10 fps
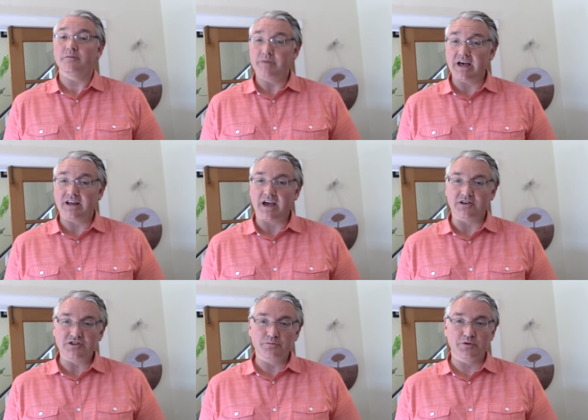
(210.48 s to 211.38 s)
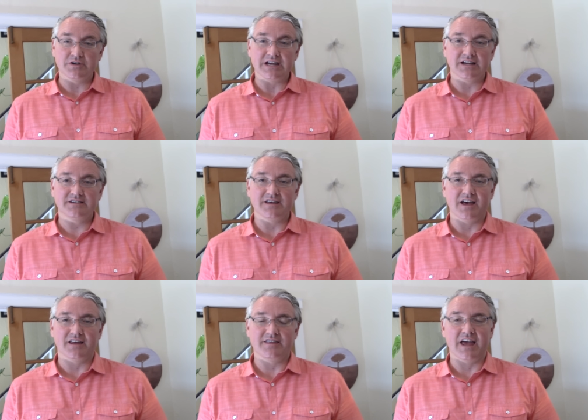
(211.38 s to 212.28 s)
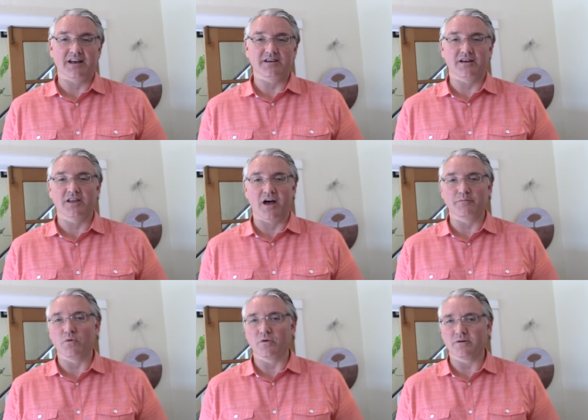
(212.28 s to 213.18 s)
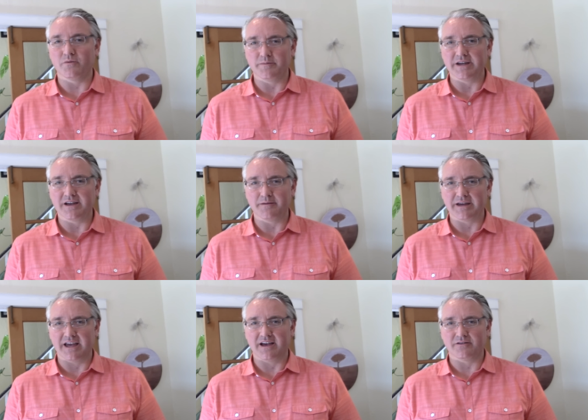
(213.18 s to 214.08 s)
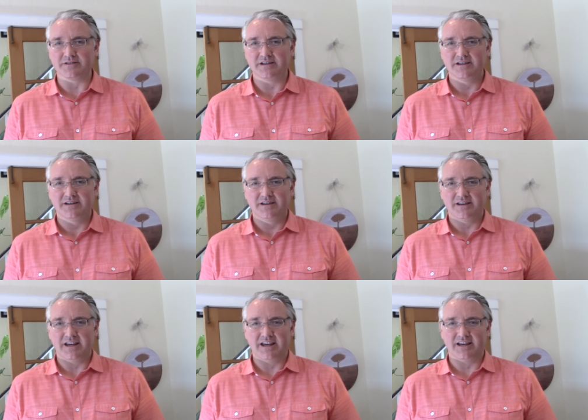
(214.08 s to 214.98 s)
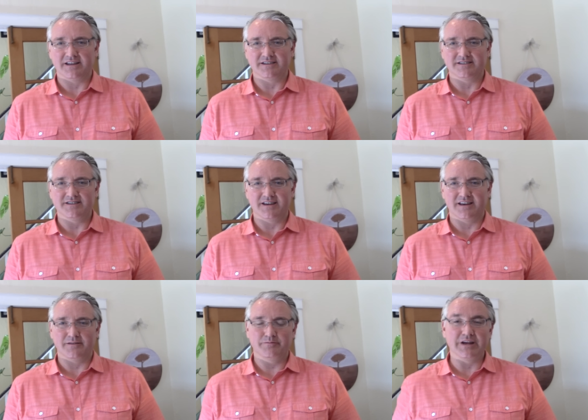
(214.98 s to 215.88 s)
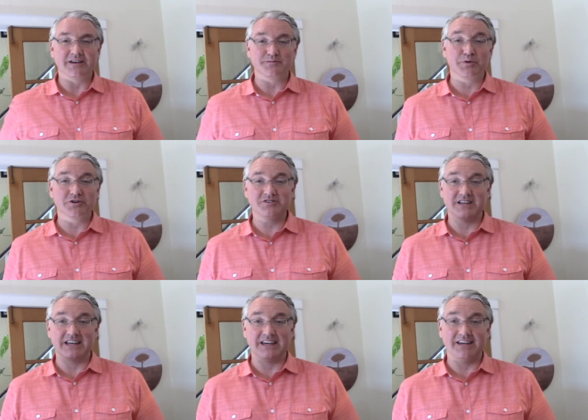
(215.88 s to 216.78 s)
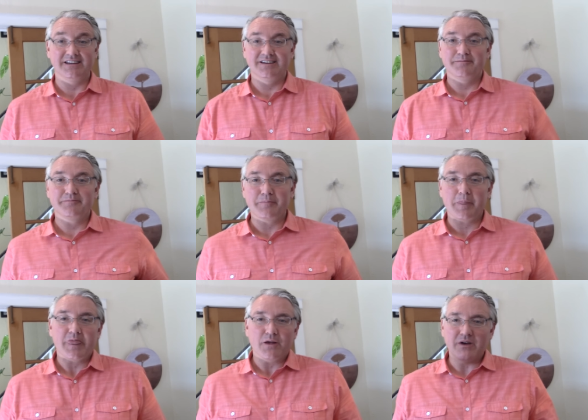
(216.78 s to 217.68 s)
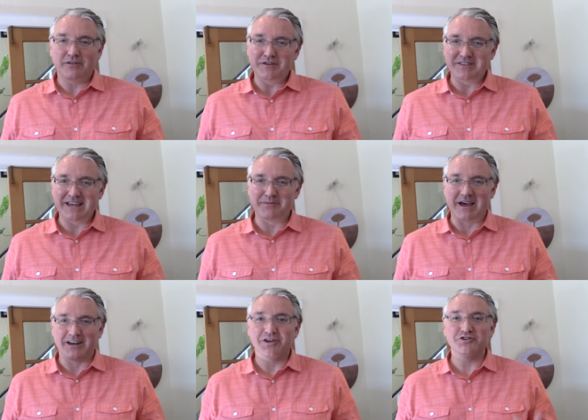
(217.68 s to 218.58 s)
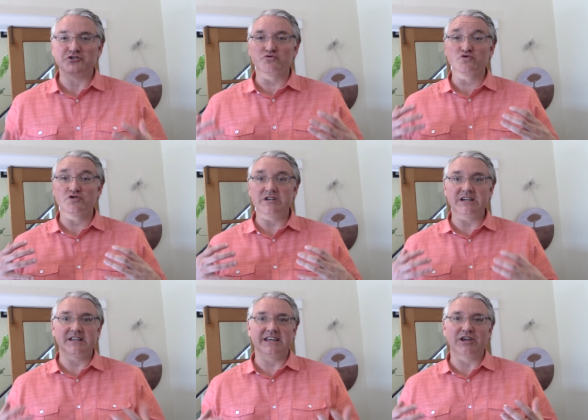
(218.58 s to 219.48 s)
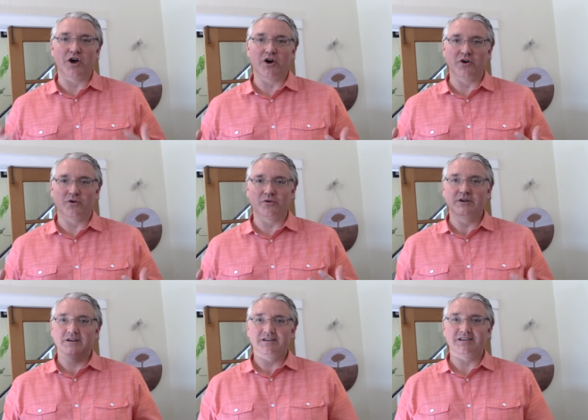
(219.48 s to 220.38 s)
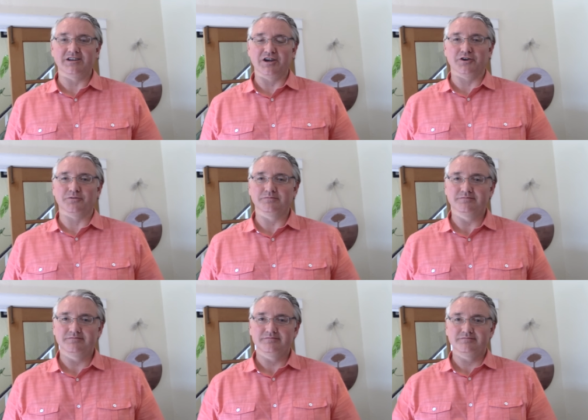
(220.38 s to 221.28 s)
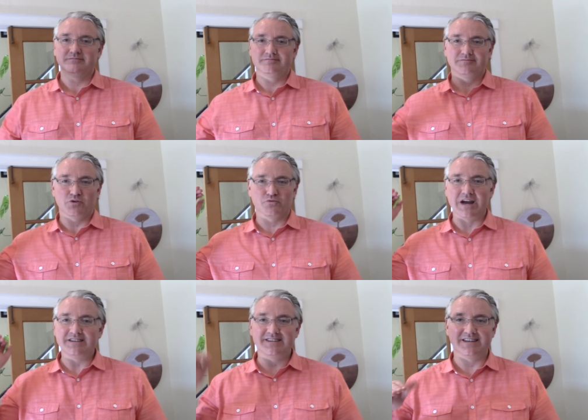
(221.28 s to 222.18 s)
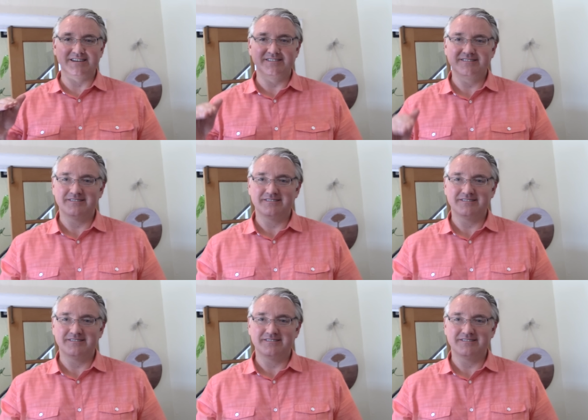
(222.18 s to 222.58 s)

But I do predict uh, that a lot more will be coming out. And uh, because personally, well, if you think about it, could you really go, you know, racing